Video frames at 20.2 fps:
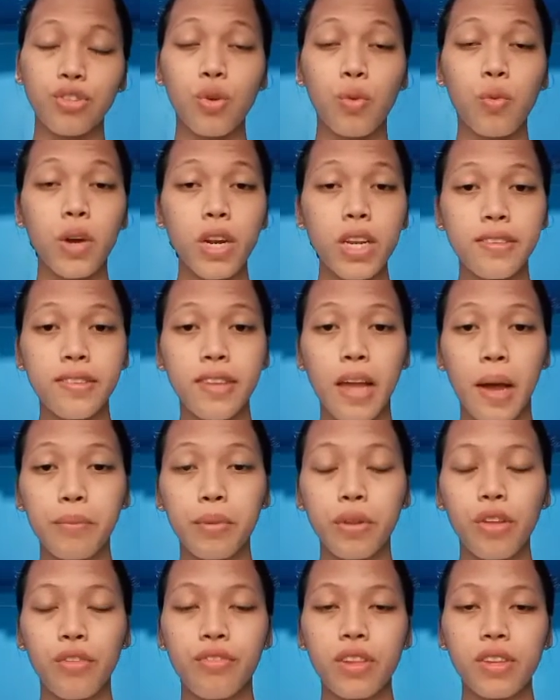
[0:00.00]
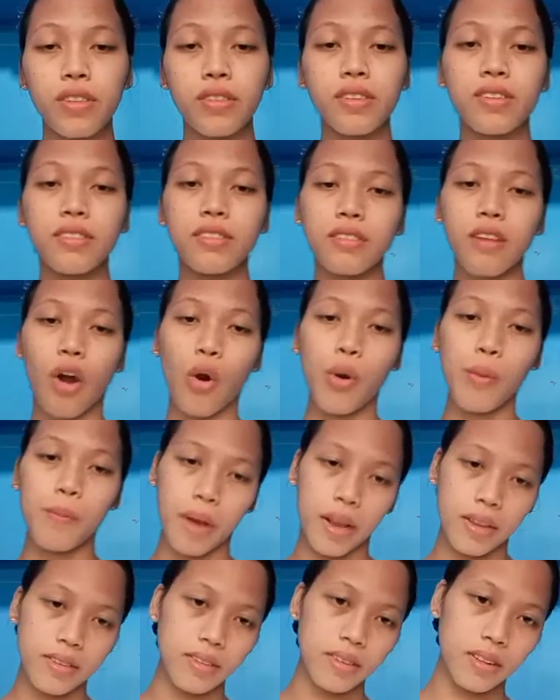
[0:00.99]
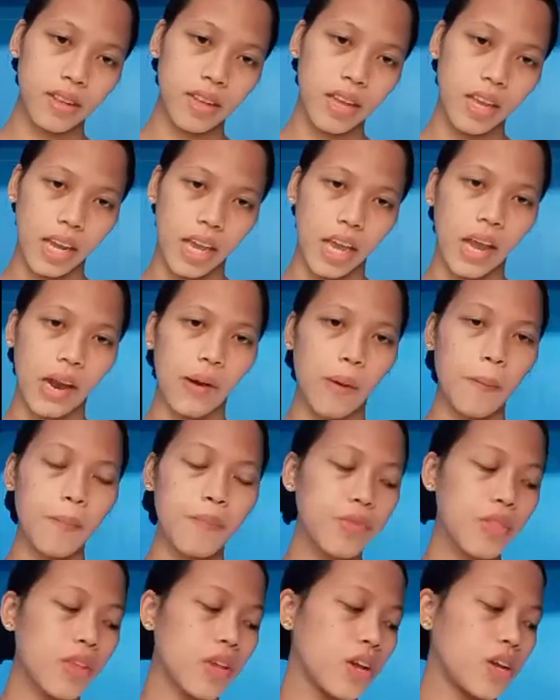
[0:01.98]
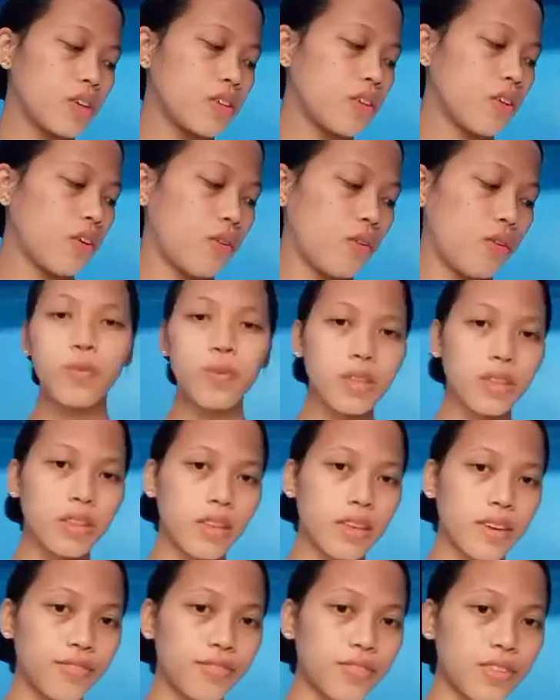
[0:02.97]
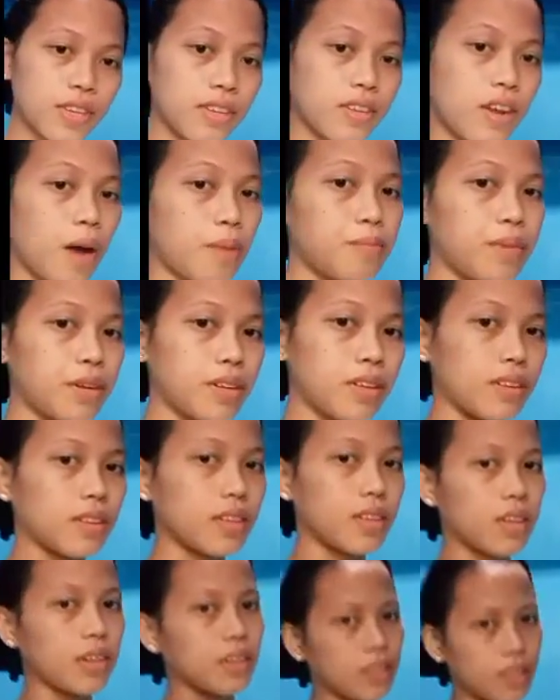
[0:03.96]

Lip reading: So one example of this is our muscle in here. So we'll lift a dumbbell.